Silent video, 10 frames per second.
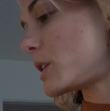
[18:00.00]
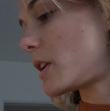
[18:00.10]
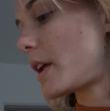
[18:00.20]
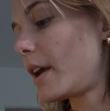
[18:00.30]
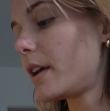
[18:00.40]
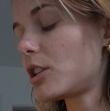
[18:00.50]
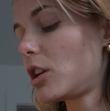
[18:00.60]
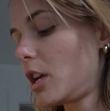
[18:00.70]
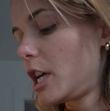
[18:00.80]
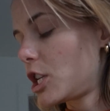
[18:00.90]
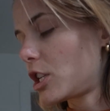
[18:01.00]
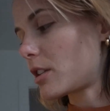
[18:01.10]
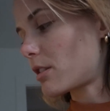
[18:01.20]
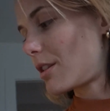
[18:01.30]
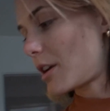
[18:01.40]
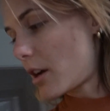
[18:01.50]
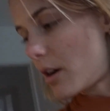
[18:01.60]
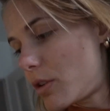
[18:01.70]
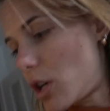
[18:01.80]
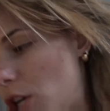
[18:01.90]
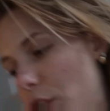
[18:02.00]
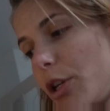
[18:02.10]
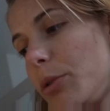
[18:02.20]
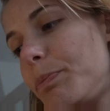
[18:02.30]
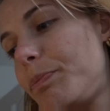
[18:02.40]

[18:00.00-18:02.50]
me tonight. She doesn't like avocado,